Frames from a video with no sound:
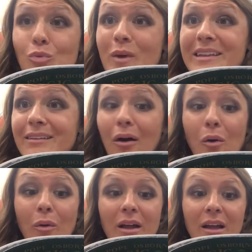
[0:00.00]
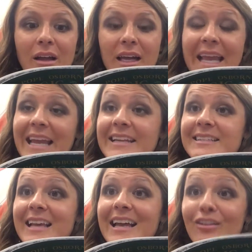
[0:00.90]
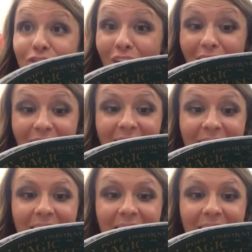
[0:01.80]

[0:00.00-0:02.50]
window, Annie said. Look.